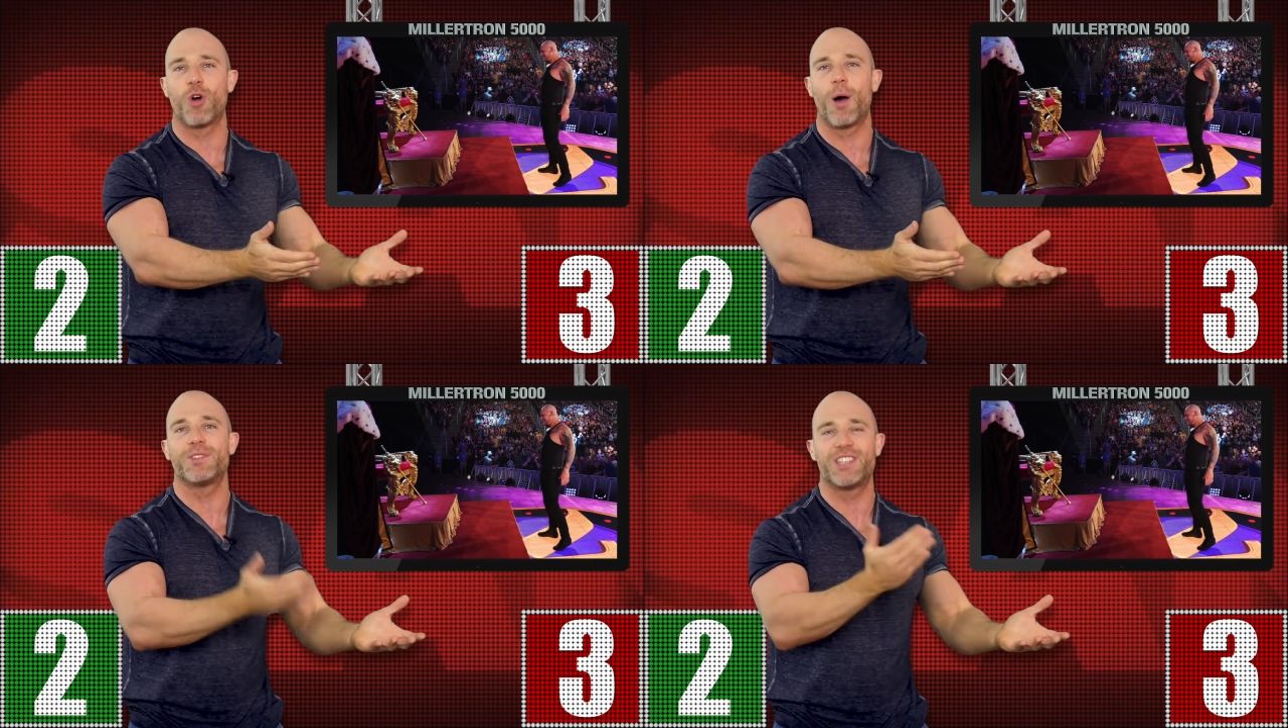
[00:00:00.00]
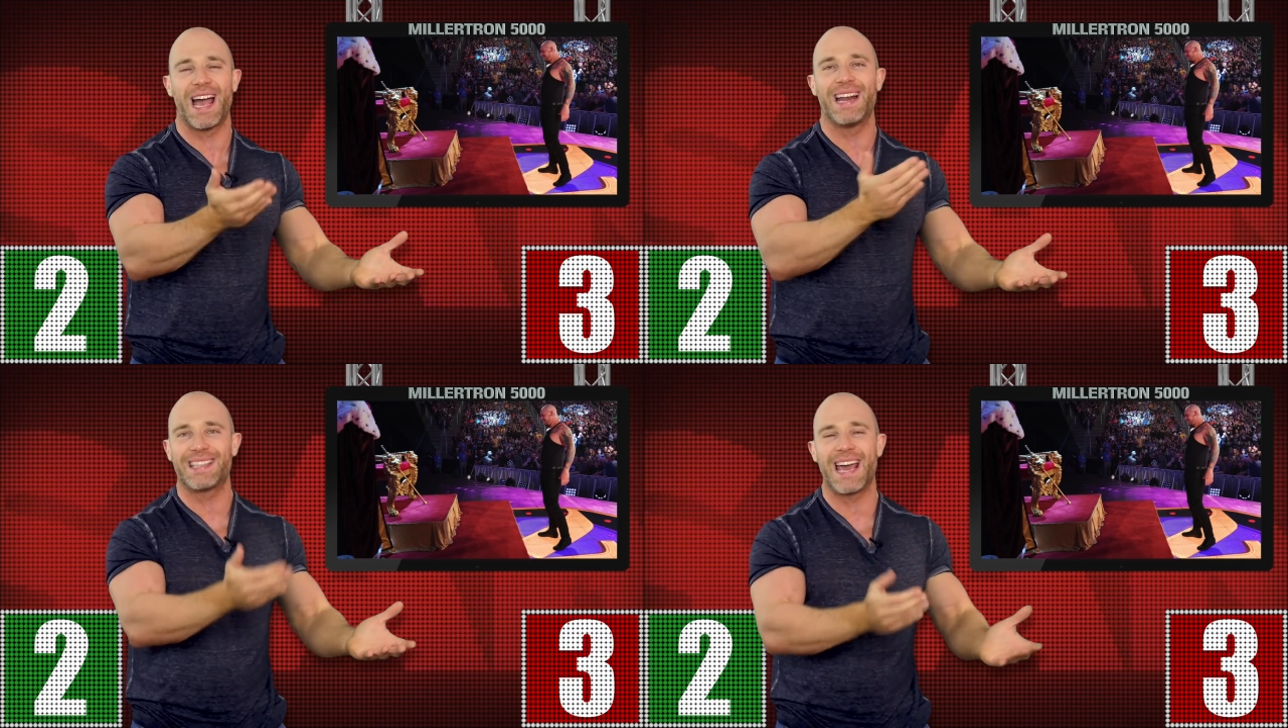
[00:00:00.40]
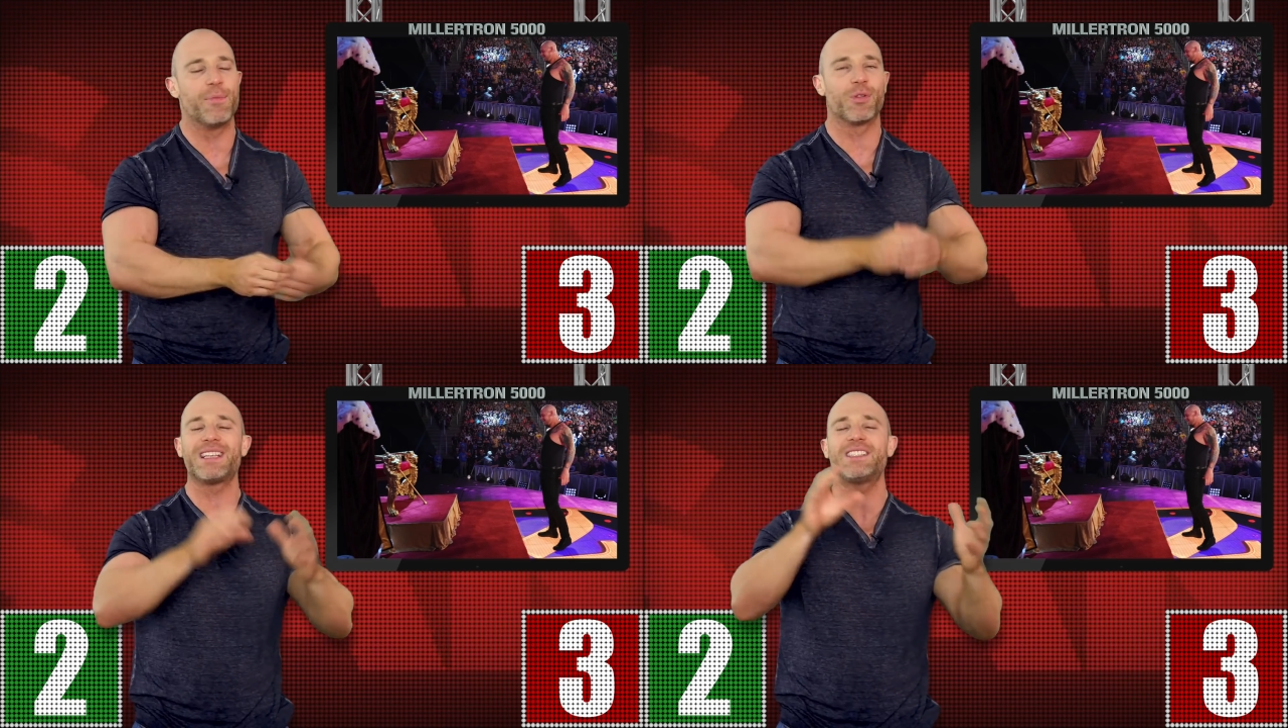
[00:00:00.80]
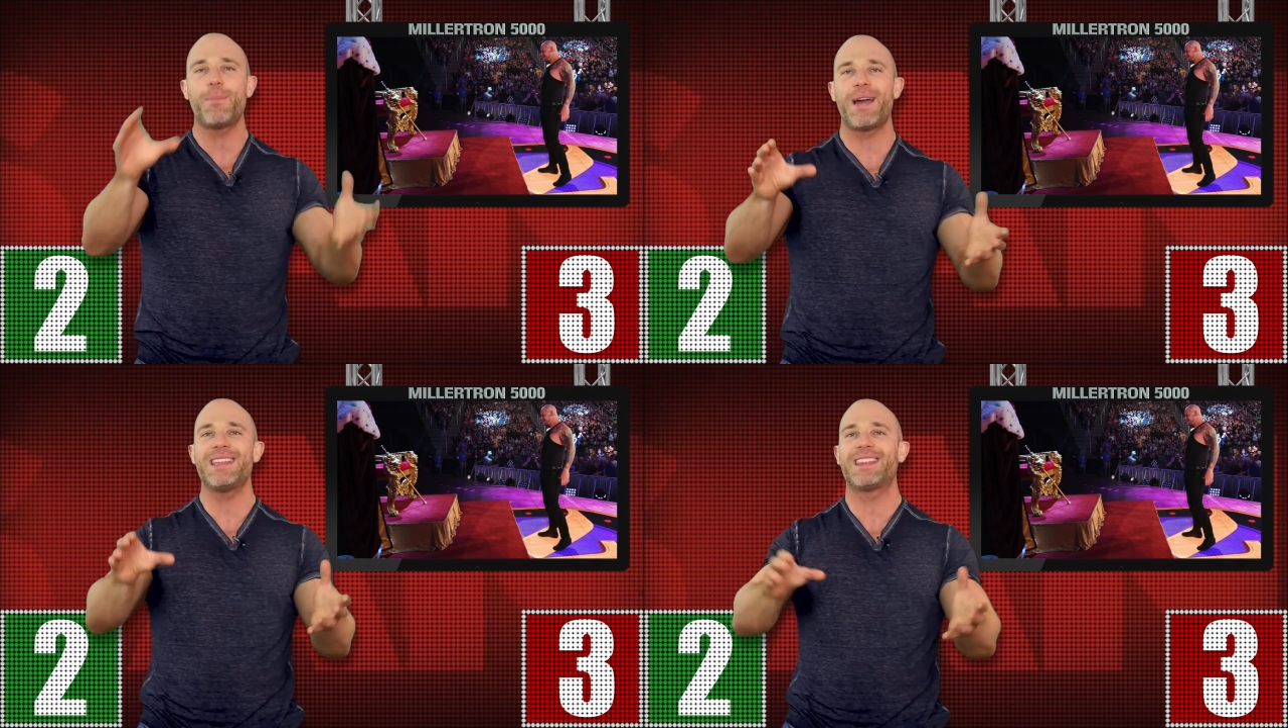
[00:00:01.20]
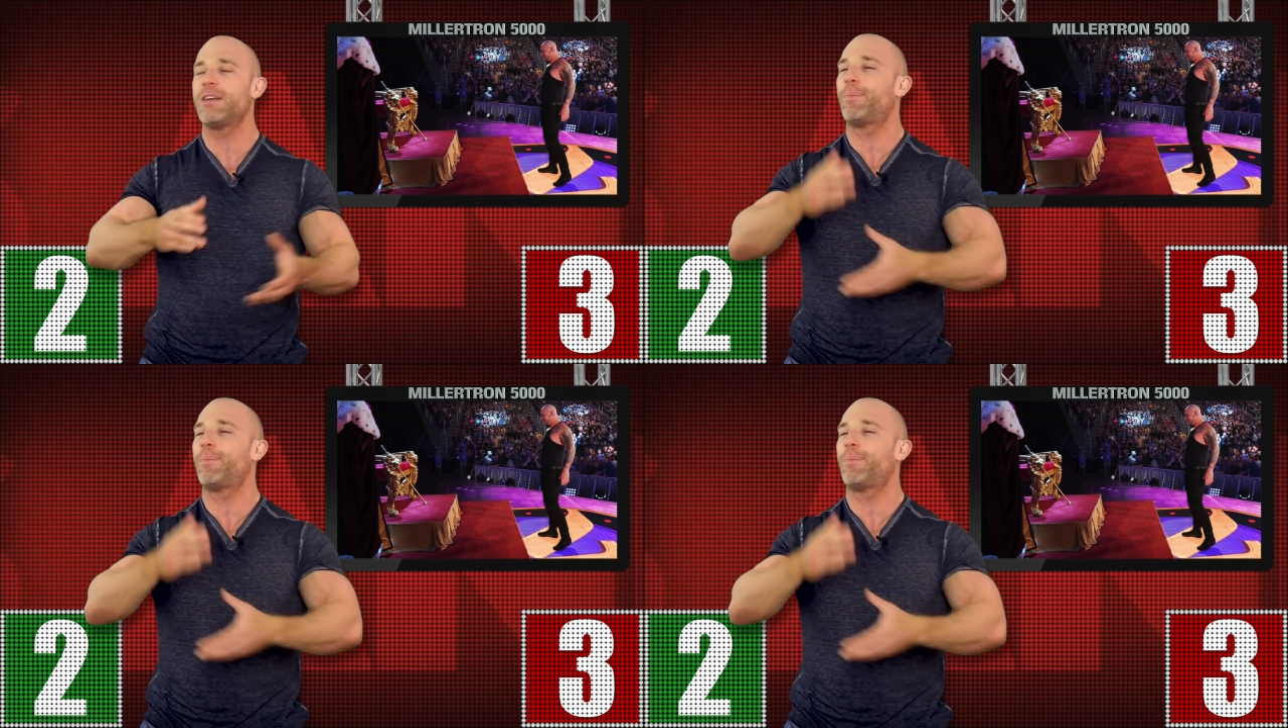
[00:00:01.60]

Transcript: drop Chad Gable. That's the main thing.